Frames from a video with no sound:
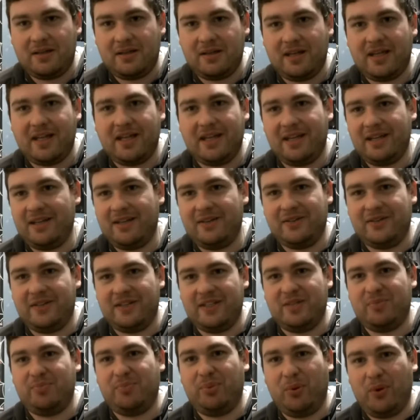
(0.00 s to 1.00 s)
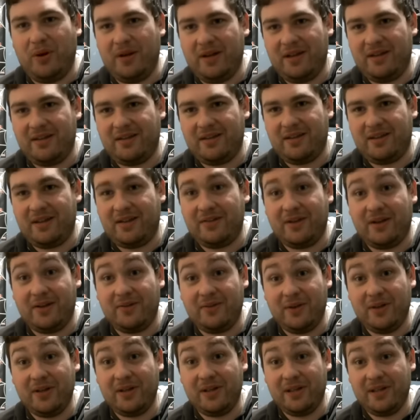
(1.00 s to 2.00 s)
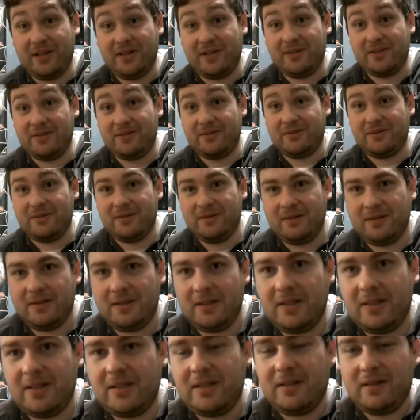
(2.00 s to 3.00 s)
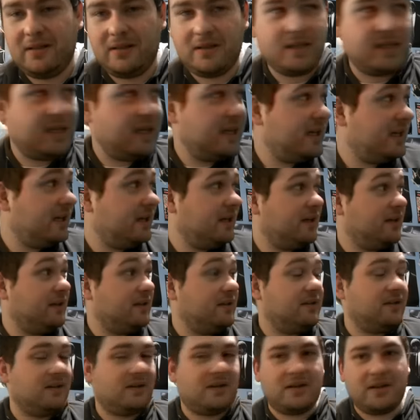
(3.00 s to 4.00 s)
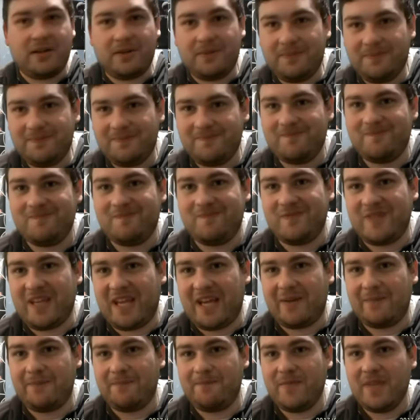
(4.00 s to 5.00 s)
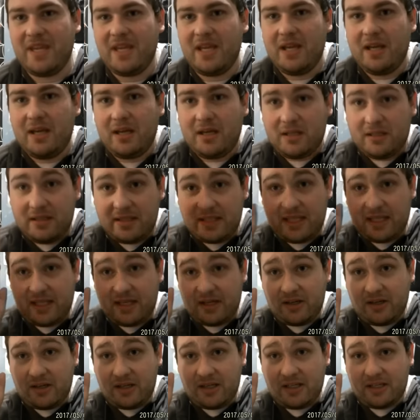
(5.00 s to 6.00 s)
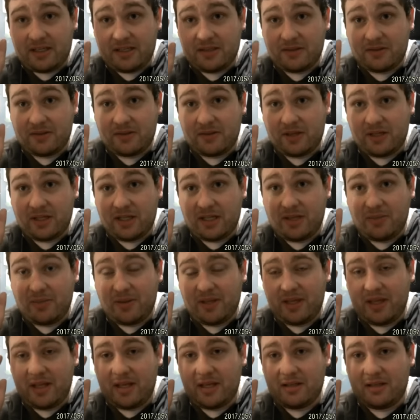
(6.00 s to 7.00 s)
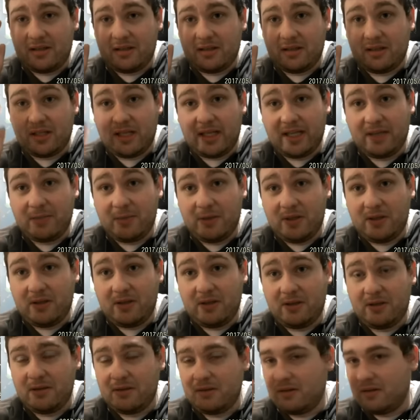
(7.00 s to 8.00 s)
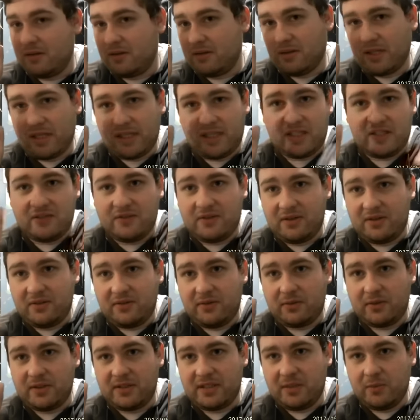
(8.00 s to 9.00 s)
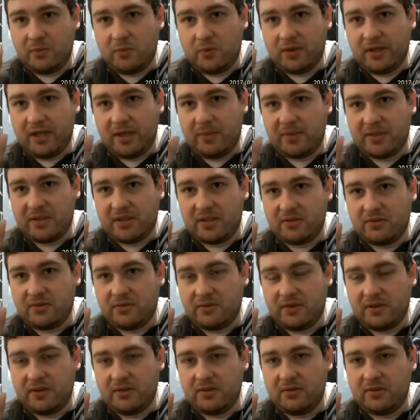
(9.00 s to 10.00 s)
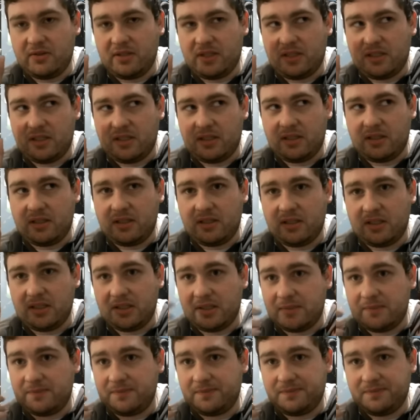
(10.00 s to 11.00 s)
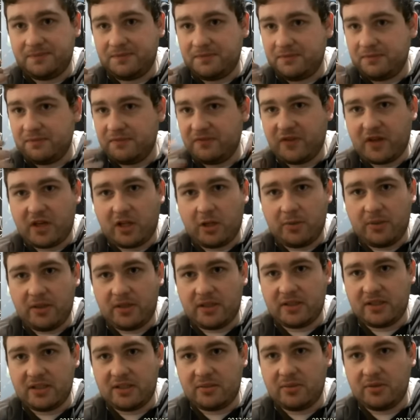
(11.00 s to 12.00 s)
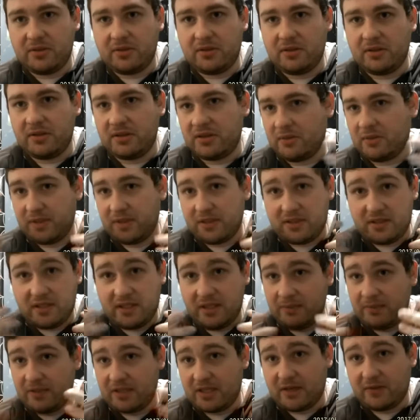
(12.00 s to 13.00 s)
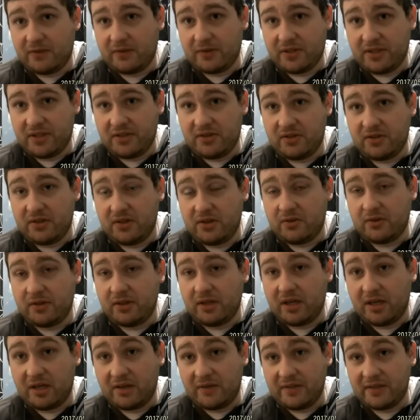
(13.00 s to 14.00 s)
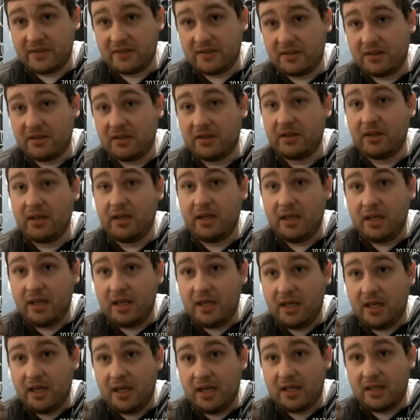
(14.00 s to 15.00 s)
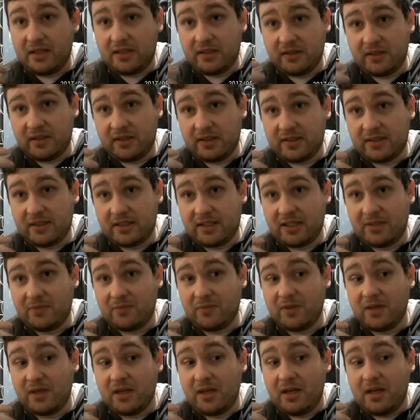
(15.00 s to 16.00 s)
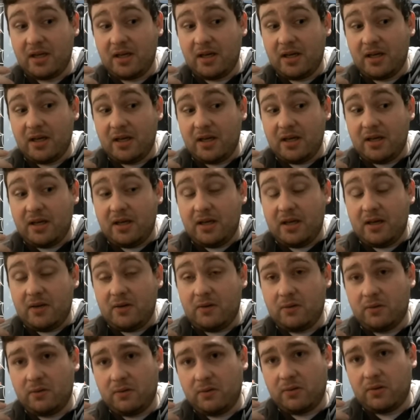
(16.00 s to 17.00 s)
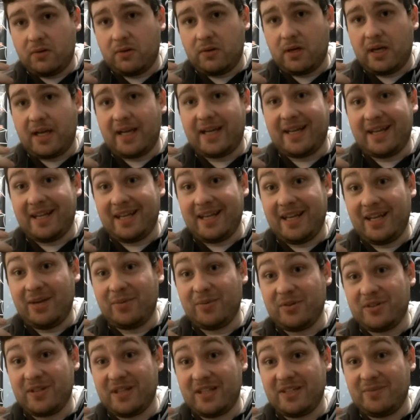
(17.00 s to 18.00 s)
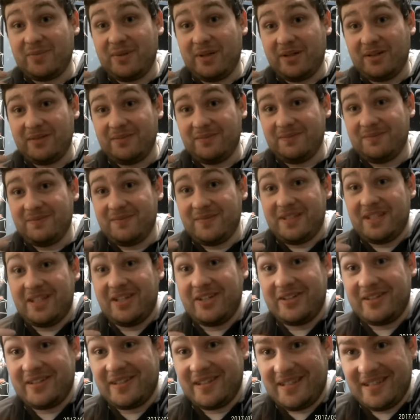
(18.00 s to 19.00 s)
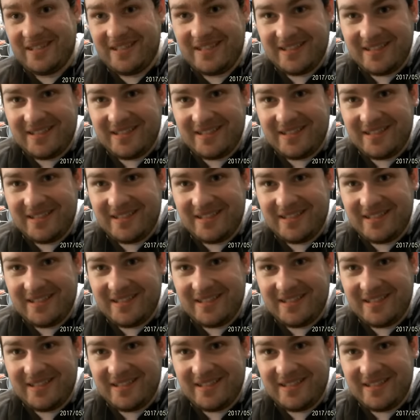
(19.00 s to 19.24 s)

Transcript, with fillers: I gotta get used to this pointing thing. I, I really do. And dog. Yeah. Take care, guys. Subscribe and uh, like me. Uh, like this video if you want to see more Amazon's reviews. Uh, follow me on Tumblr can keep the conversation going, obviously. And until next time, whew, I gotta get Amazon's belt. Seriously.